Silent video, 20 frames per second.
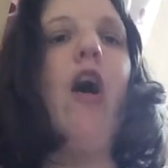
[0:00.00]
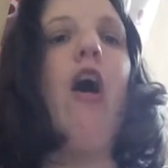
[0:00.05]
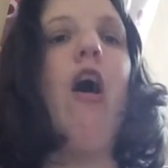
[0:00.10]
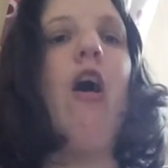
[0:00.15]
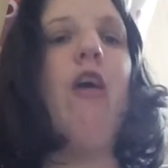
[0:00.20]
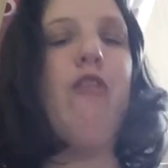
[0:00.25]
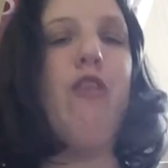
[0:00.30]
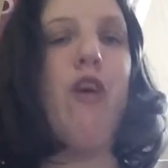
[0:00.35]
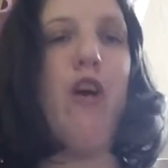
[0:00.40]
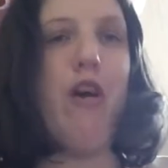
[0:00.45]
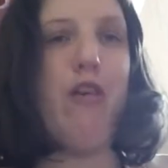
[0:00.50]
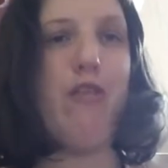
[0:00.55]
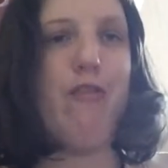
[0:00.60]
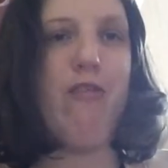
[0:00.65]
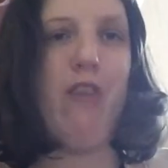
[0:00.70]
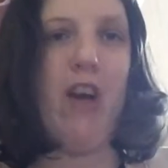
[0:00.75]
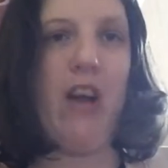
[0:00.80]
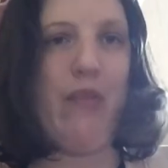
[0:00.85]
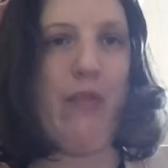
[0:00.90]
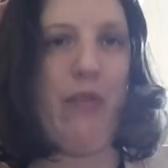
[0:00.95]
of her
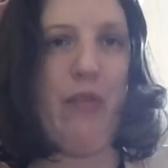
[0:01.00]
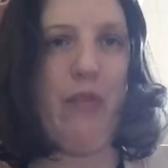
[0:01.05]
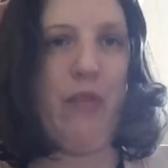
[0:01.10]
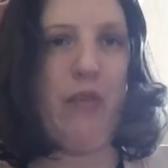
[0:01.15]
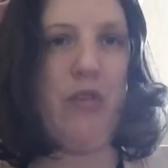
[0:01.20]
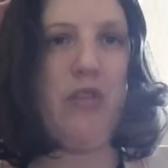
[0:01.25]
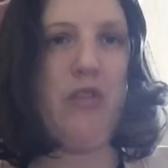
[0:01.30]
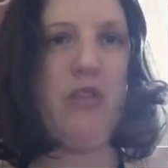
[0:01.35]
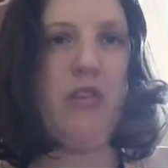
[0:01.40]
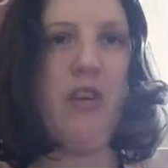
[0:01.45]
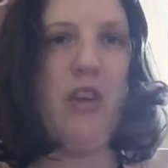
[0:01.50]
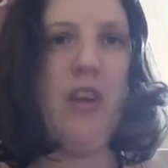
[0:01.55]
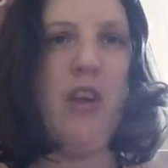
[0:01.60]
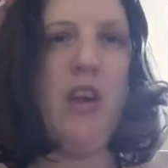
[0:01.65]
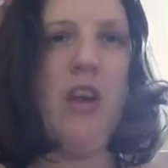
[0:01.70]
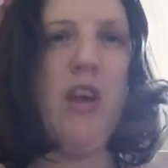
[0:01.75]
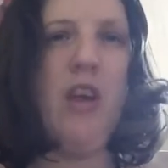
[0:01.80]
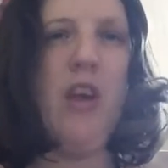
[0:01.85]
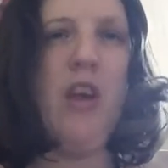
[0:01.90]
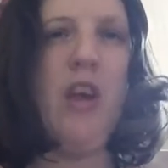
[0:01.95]
fans
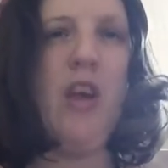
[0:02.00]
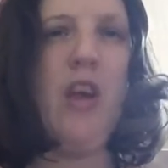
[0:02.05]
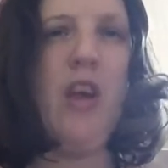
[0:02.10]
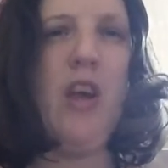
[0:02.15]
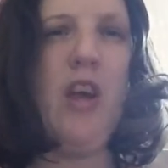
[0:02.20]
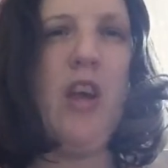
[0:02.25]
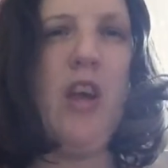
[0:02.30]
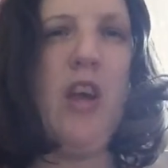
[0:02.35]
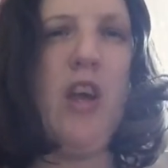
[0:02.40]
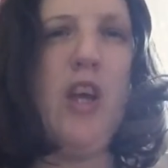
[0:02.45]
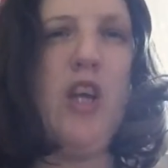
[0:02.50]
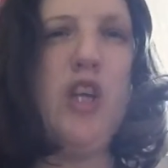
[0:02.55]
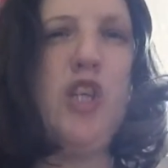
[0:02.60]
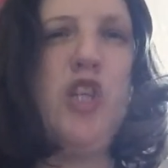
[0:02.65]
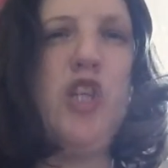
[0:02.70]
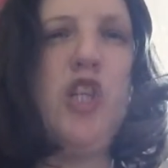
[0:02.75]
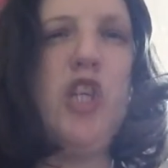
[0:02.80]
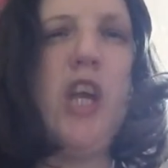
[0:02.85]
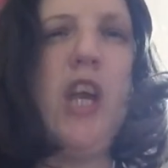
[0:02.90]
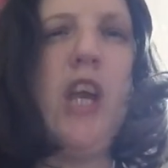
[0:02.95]

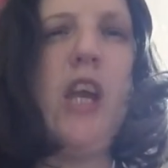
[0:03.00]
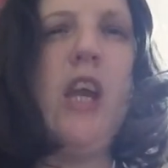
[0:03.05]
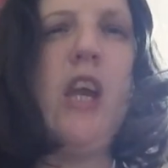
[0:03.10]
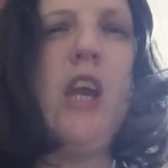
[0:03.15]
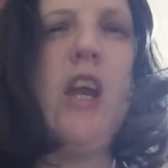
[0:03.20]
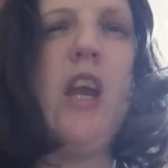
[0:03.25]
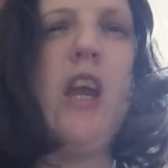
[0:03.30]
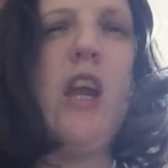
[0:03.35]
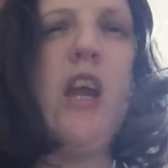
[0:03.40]
she